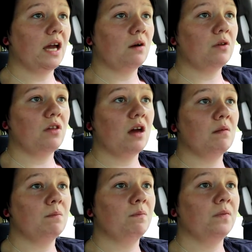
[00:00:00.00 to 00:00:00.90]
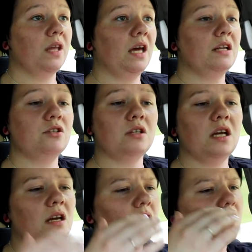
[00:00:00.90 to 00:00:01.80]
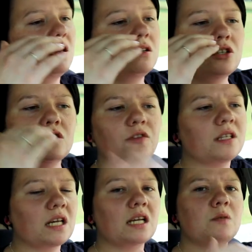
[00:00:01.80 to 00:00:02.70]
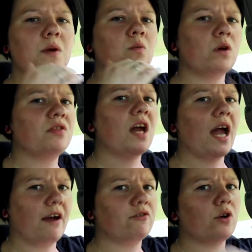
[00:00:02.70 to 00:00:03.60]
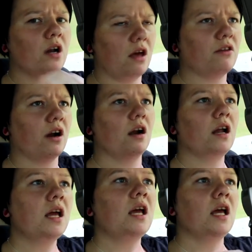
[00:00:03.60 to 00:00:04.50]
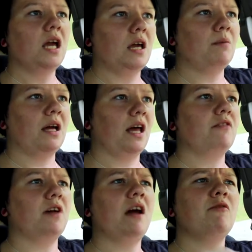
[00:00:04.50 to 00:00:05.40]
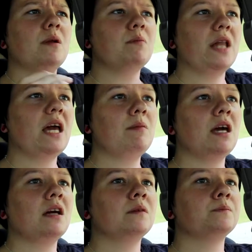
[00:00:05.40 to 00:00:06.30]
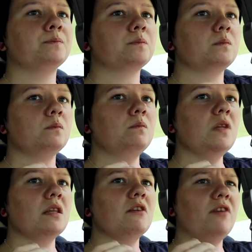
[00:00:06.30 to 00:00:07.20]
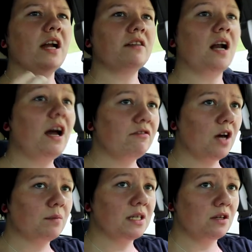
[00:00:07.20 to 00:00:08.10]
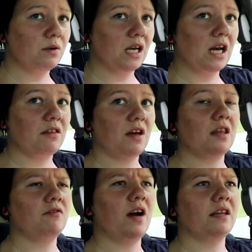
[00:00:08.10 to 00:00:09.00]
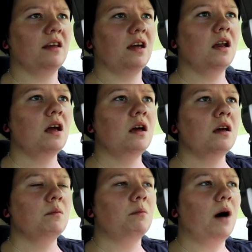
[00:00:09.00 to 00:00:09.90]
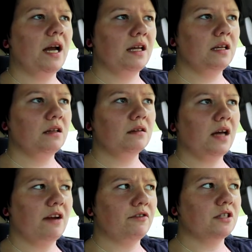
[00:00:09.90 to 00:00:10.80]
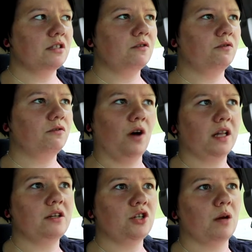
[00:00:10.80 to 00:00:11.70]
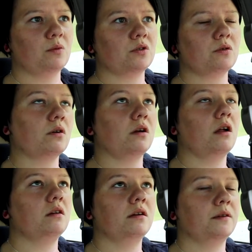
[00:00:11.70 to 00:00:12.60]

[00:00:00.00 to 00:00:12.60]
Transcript: out with them, and it just feels like it's been one thing after another in my life, and I've been blaming the fact that I've not been doing anything, and the fact that my life has fallen shambles, or not...